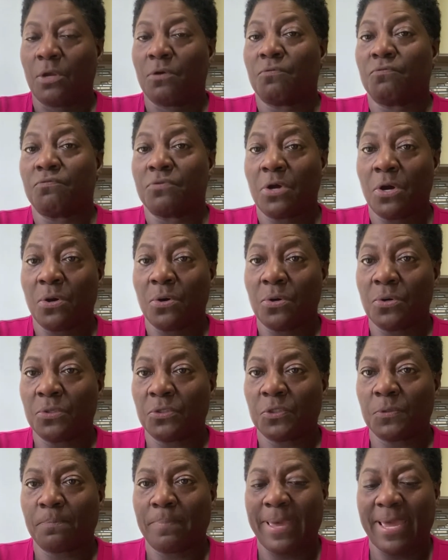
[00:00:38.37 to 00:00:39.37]
rose
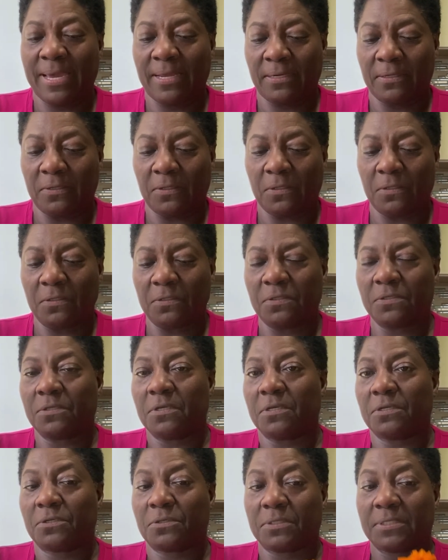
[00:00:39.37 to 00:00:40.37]
petals,
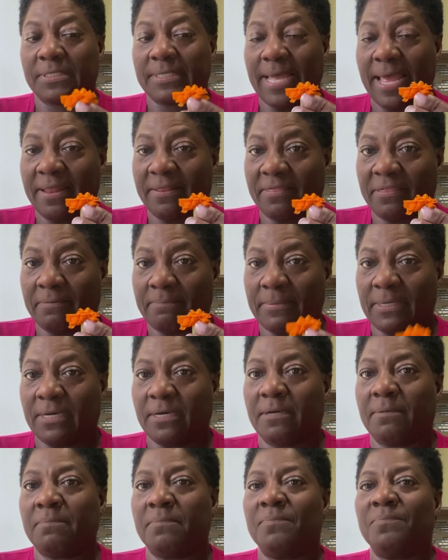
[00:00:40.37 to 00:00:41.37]

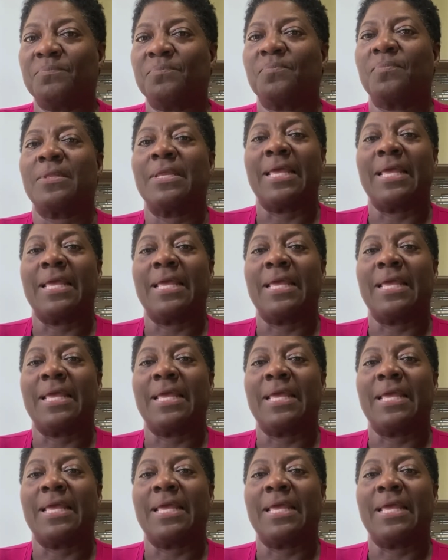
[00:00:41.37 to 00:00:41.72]
chrysanthemum,